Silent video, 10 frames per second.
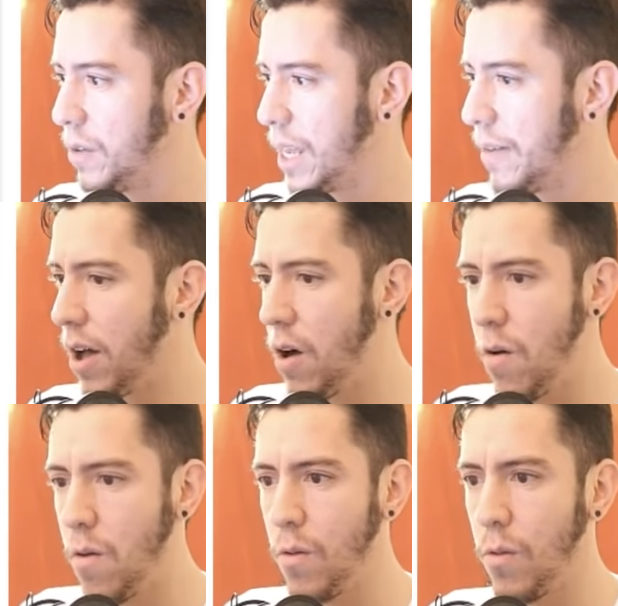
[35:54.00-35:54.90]
tab.
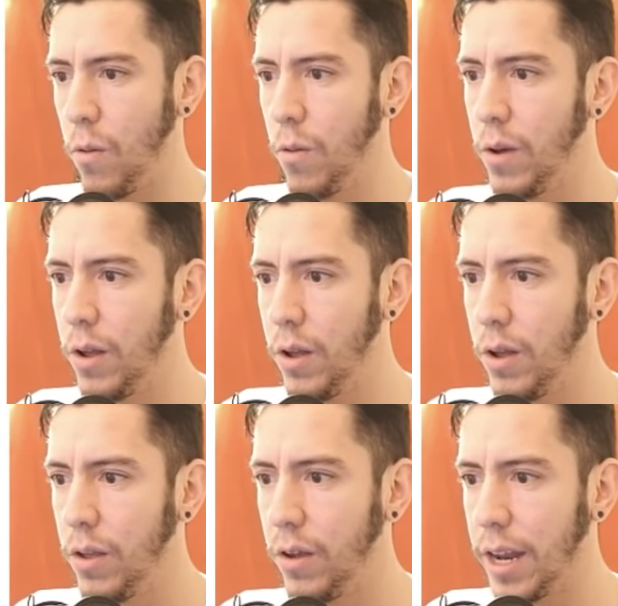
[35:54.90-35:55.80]
Oh,
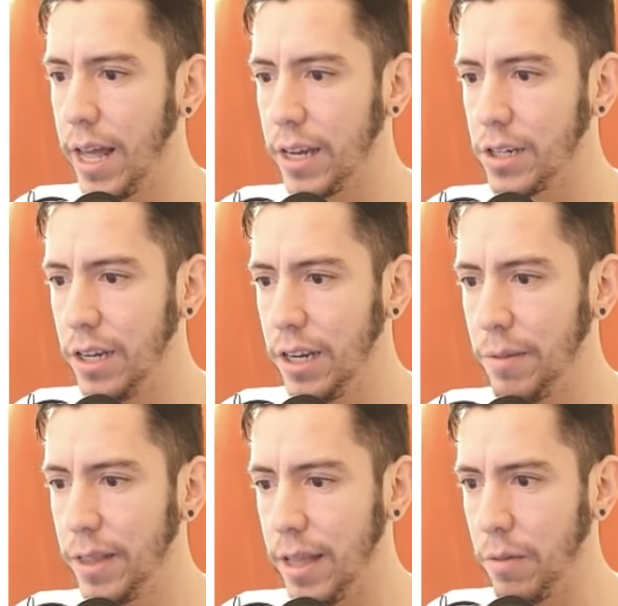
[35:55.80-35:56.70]
you can actually
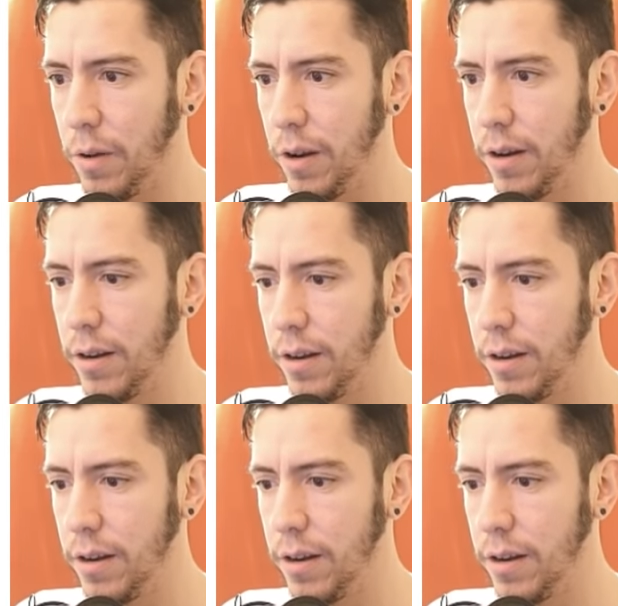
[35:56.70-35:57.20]
limit that one.